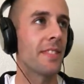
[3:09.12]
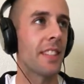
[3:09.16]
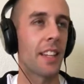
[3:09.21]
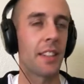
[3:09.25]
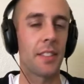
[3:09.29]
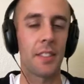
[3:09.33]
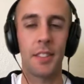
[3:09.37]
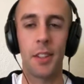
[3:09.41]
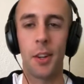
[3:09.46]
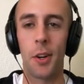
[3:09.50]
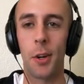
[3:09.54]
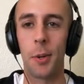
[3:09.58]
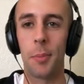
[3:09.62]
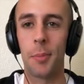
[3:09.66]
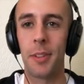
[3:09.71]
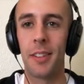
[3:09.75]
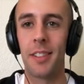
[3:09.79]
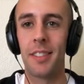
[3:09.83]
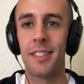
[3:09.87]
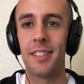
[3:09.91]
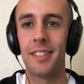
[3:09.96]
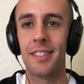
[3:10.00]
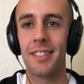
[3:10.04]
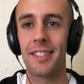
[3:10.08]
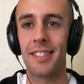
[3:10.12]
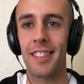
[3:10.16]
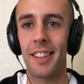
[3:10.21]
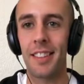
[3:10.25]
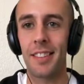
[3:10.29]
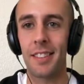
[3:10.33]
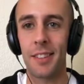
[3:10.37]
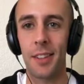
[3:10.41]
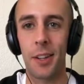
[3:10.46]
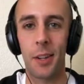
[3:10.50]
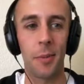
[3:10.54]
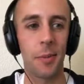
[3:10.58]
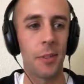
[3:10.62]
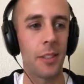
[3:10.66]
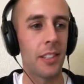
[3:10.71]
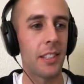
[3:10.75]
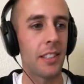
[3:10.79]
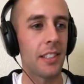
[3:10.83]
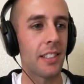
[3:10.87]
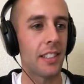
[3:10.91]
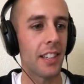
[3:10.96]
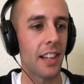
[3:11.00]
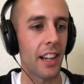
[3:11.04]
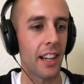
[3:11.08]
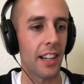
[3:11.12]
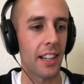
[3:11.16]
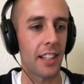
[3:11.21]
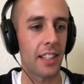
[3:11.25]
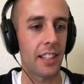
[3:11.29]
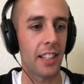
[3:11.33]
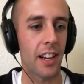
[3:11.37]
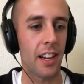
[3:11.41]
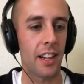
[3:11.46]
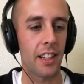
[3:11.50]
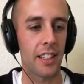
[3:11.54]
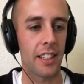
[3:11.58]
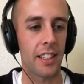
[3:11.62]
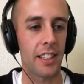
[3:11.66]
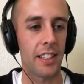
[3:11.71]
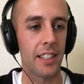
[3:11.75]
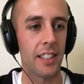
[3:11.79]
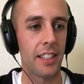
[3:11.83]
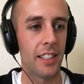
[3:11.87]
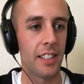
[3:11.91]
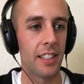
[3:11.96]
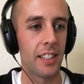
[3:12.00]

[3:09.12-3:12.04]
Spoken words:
That was karma. That was karma. I got cocky.